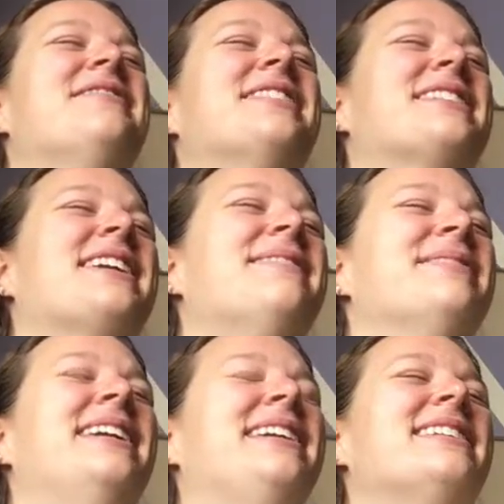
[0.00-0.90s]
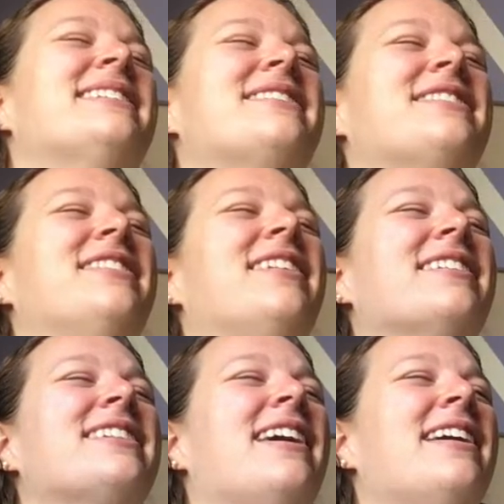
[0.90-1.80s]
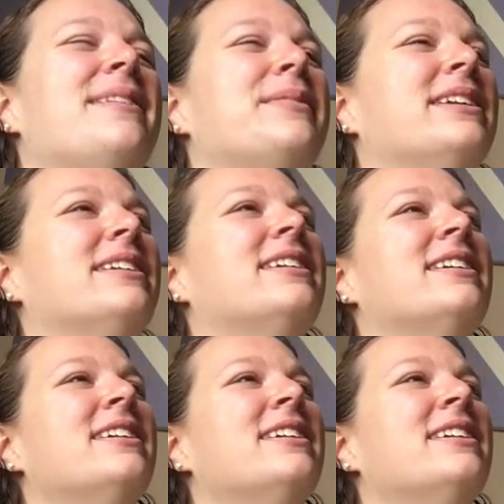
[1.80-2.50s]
of excitement in such a long time, and